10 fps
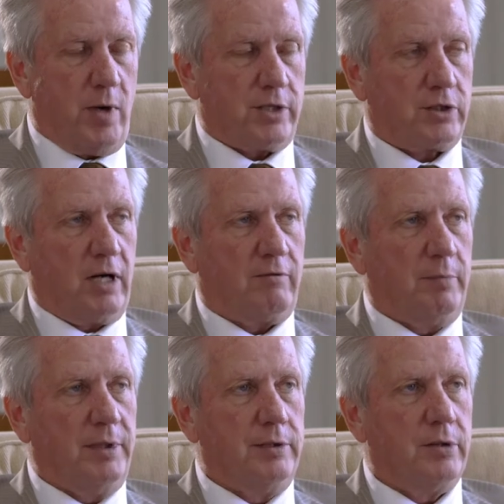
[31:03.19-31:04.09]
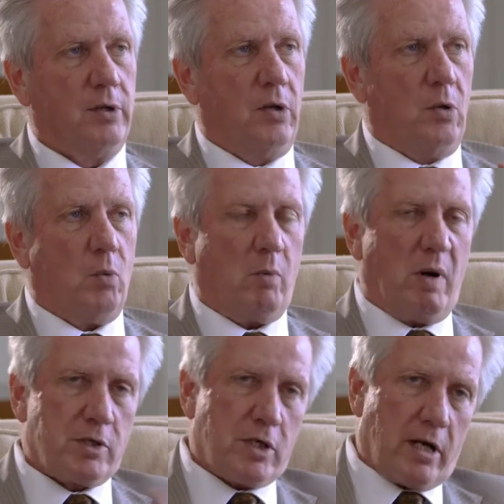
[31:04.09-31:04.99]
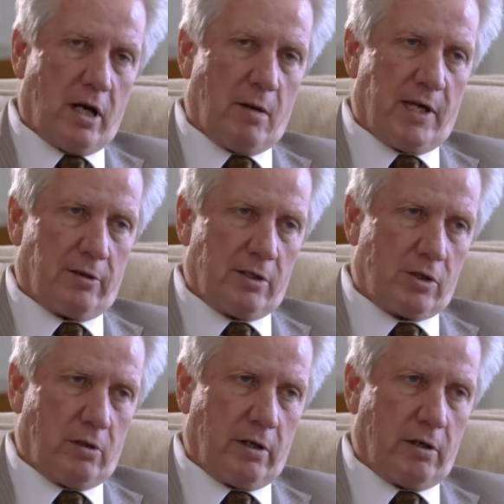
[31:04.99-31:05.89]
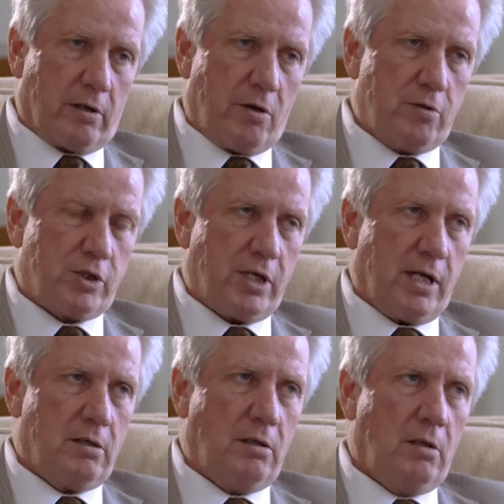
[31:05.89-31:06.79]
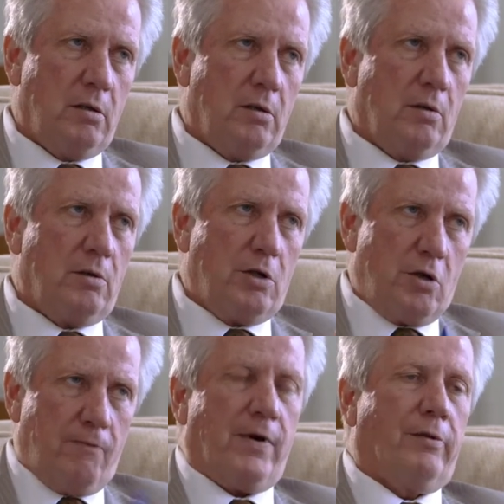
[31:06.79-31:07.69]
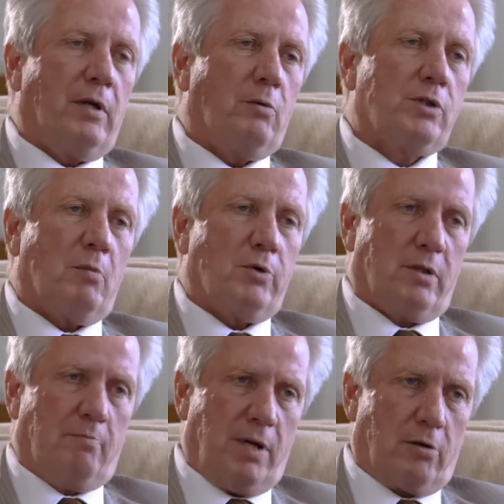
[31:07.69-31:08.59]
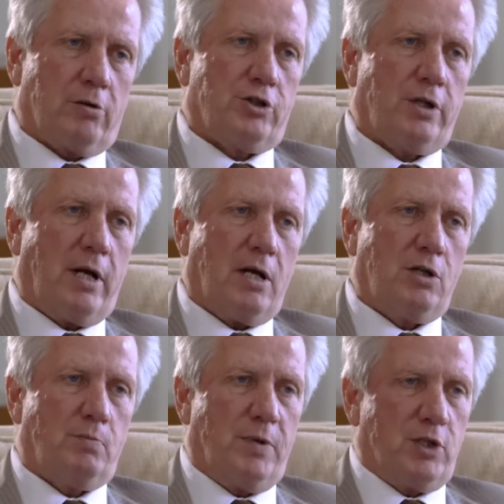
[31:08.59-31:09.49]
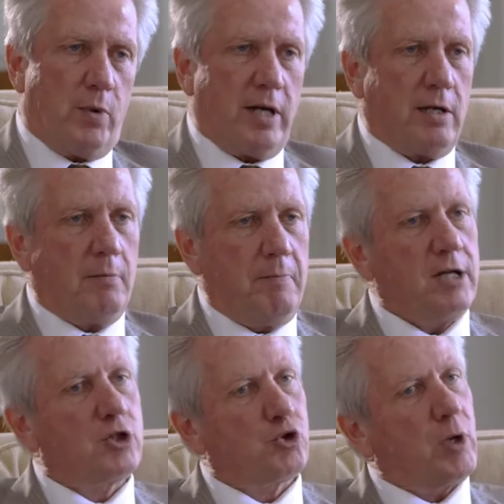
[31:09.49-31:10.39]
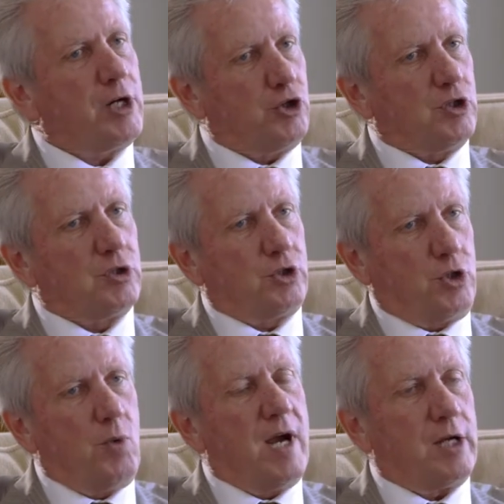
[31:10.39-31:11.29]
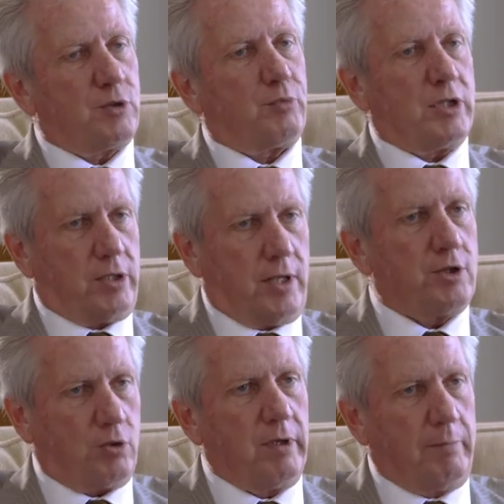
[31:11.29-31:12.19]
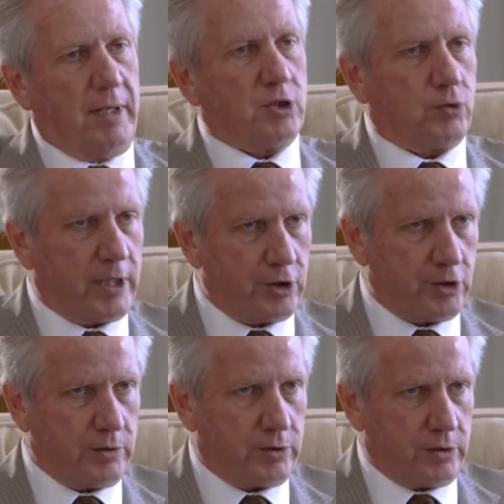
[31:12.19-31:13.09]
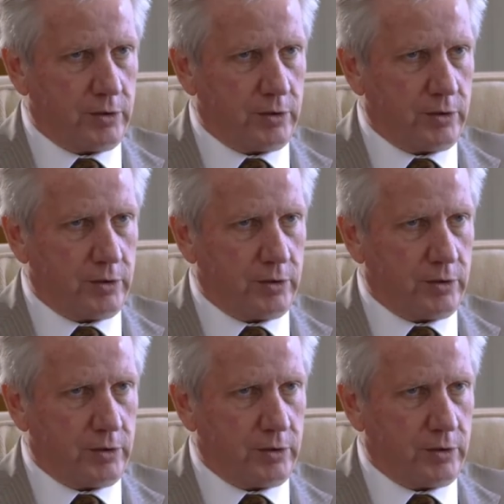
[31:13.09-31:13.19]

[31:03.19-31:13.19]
U.S. government. When we were talking about this earlier, you said you felt there was almost a bigger change between administrations, U.S. presidential administrations.